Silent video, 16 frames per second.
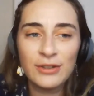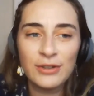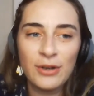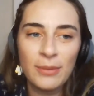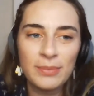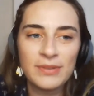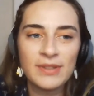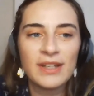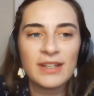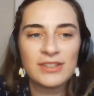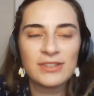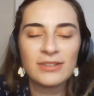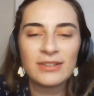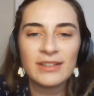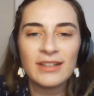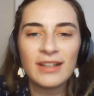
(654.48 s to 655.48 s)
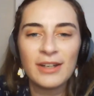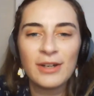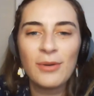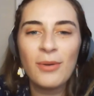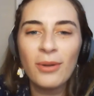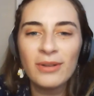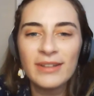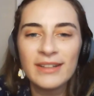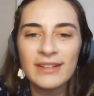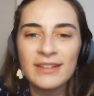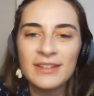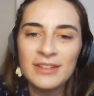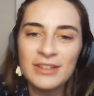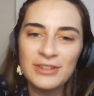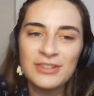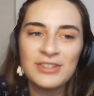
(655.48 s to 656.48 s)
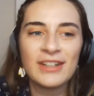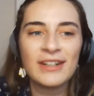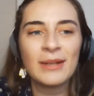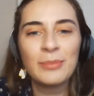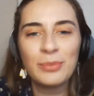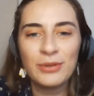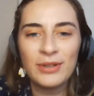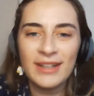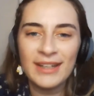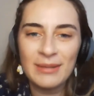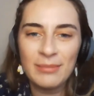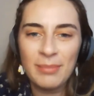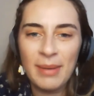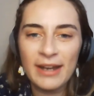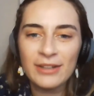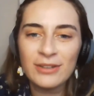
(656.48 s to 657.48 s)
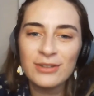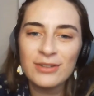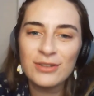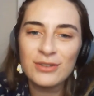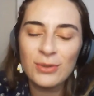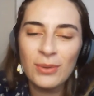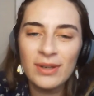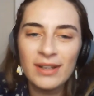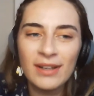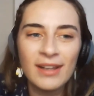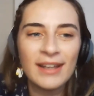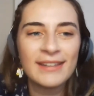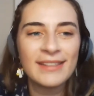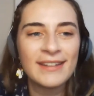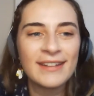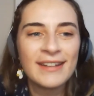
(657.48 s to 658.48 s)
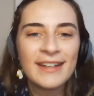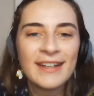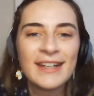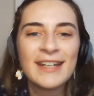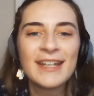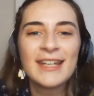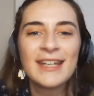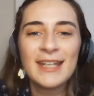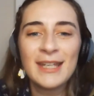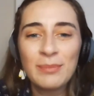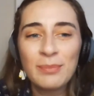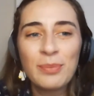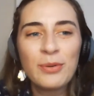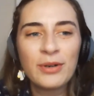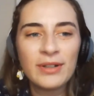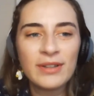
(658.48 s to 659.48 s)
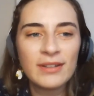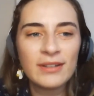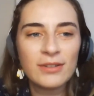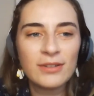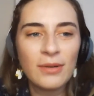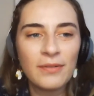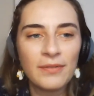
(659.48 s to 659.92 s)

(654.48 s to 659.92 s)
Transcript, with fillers: crops actually like holding the nitrogen and putting it back to the soil, and the importance of